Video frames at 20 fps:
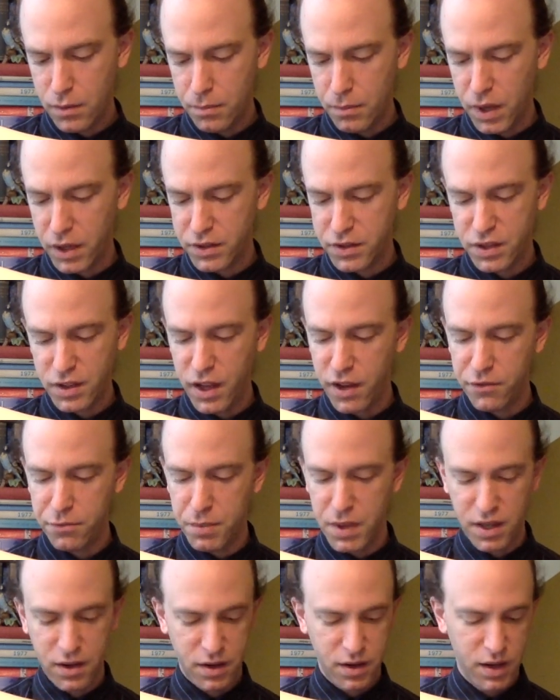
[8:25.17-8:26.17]
must have
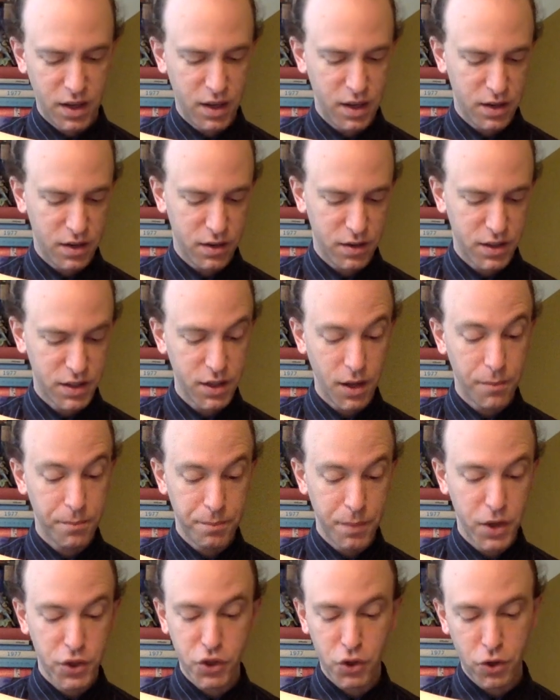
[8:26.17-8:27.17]
been in
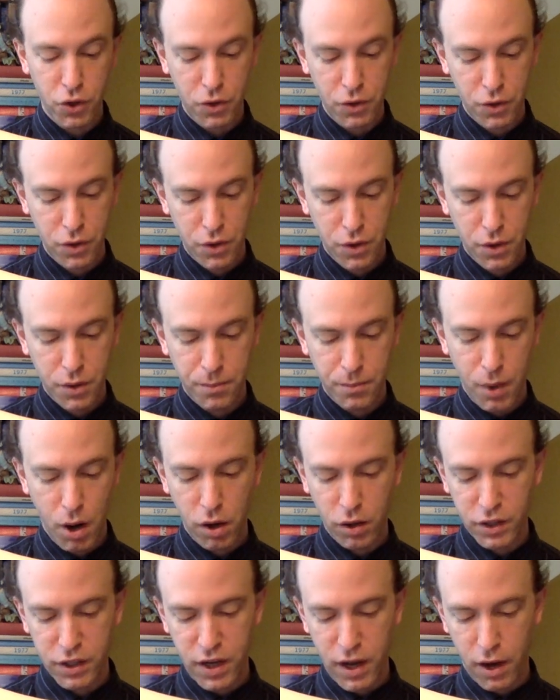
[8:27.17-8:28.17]
some measure
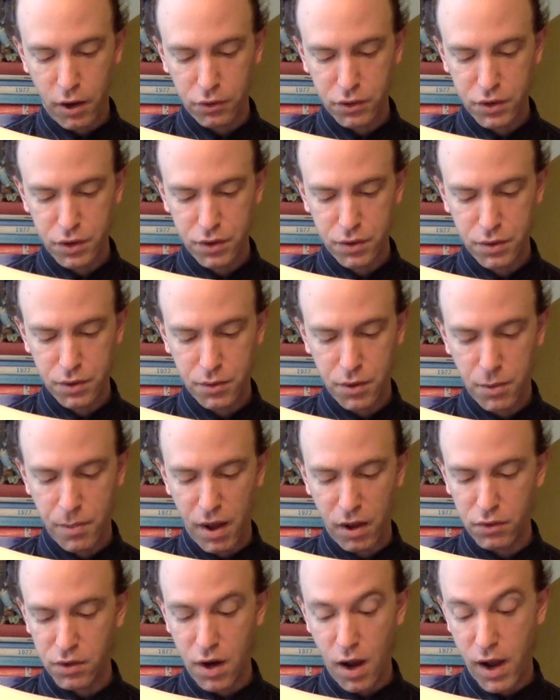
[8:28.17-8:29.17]
marked out
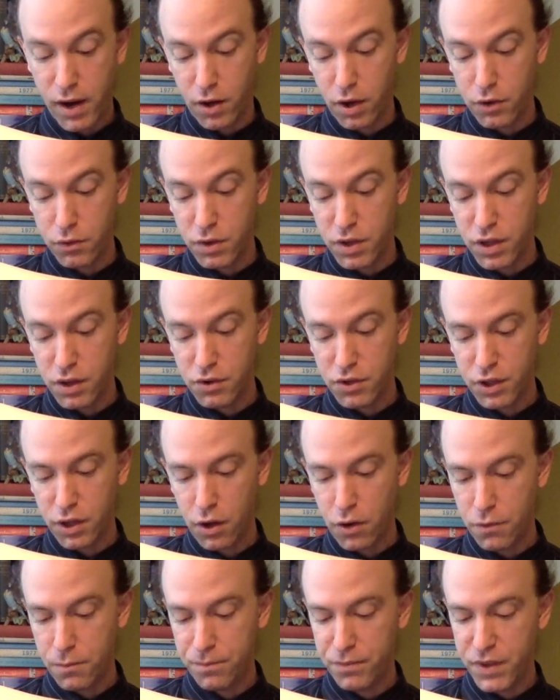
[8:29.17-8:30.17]
about 900 years
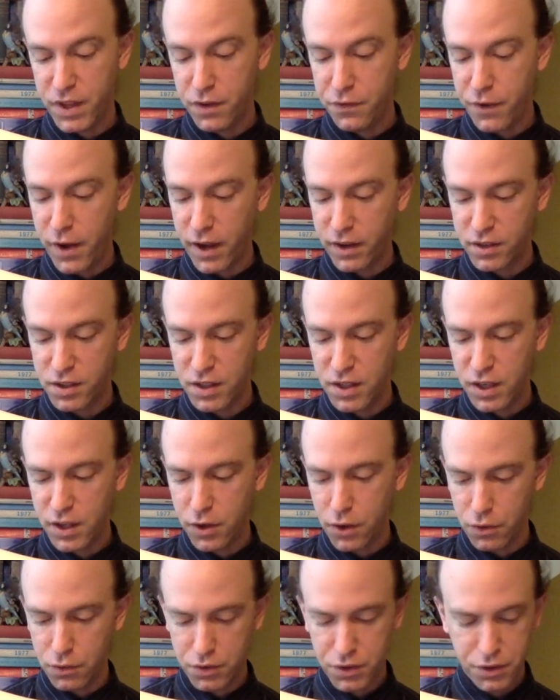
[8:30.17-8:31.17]
ago. In fact, he
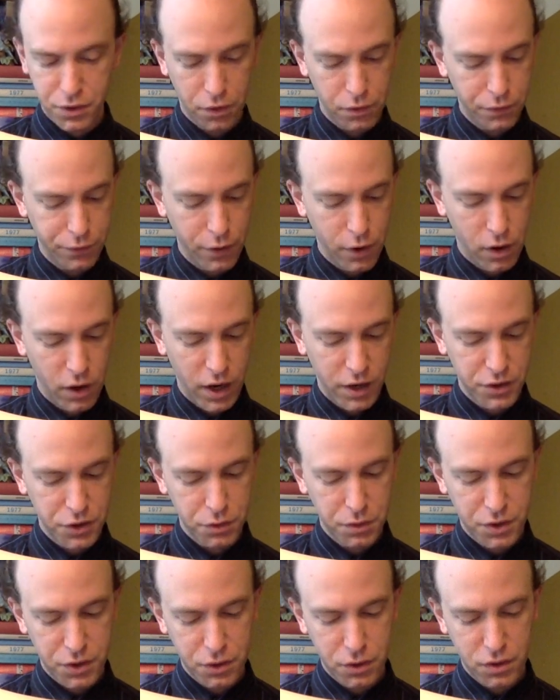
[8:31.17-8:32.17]
goes so far as
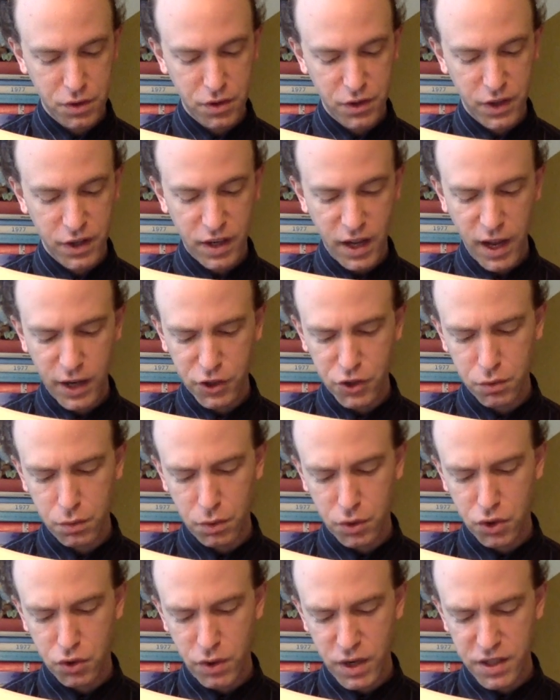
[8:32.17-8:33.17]
to assert that
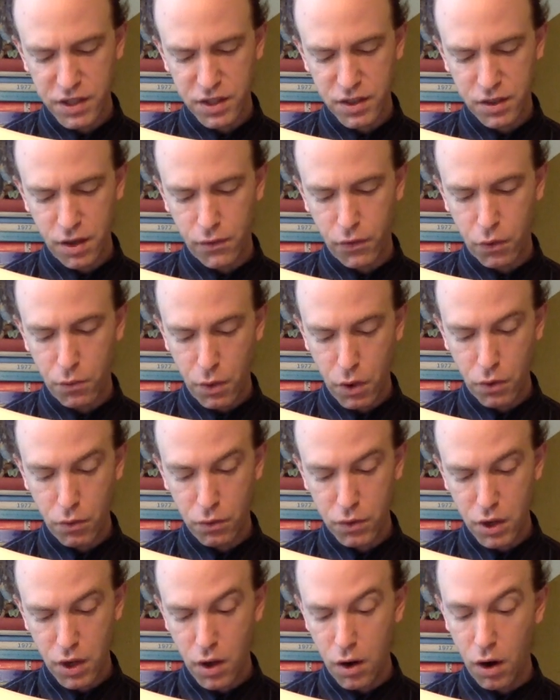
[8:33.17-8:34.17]
actual traces of a
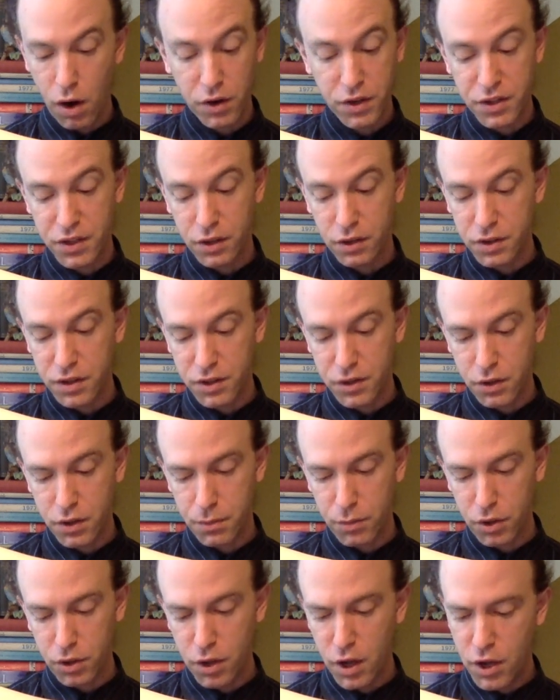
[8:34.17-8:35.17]
road are still
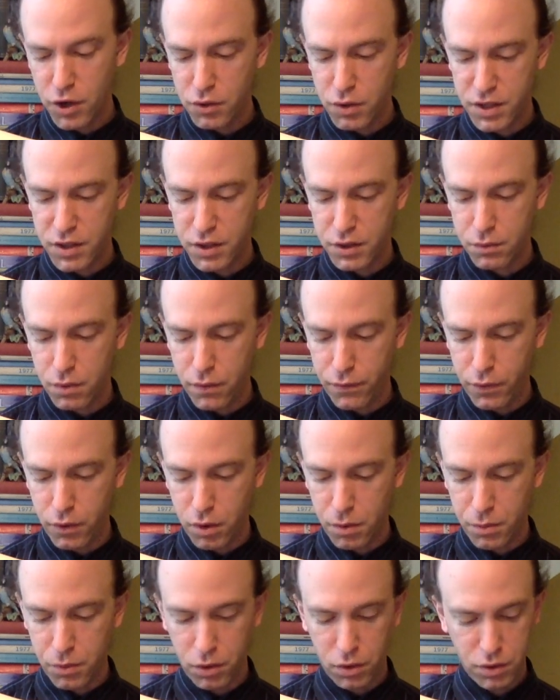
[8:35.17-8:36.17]
discernible, traces
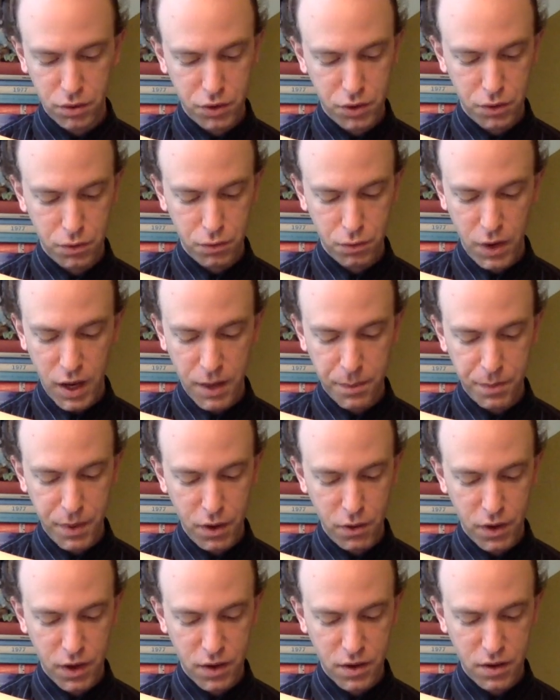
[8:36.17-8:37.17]
referable to a
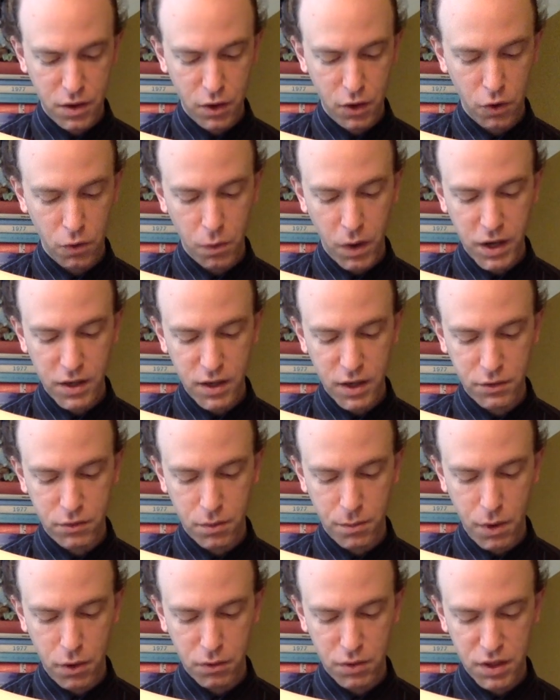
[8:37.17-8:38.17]
period quite as
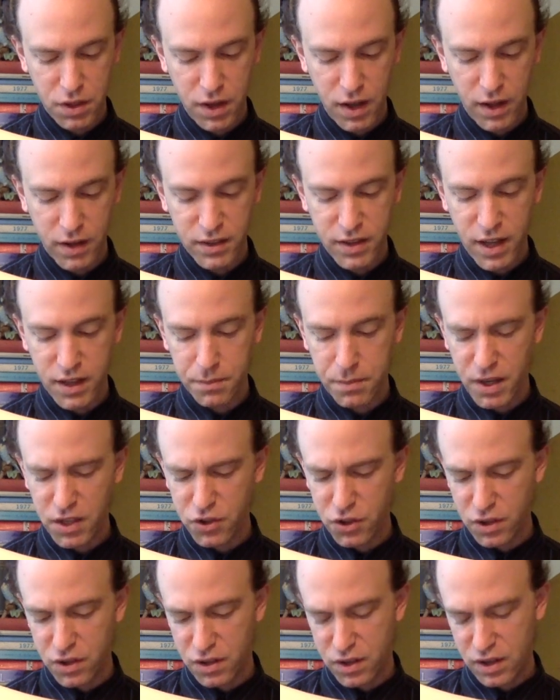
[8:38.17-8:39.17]
remote as that
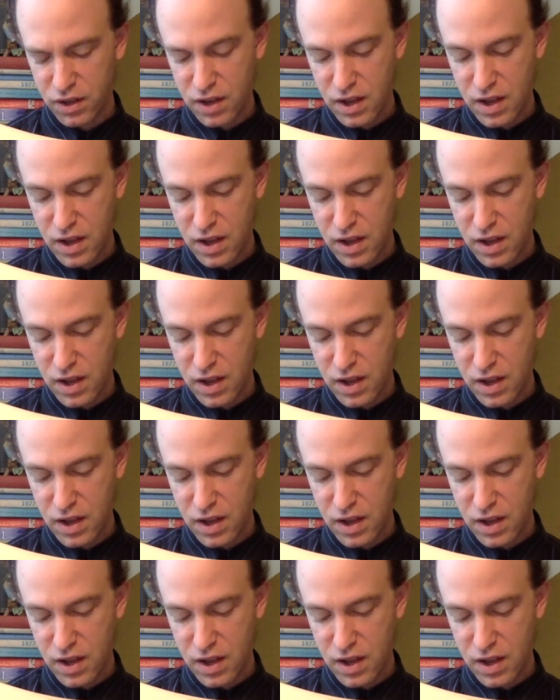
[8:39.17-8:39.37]
mentioned.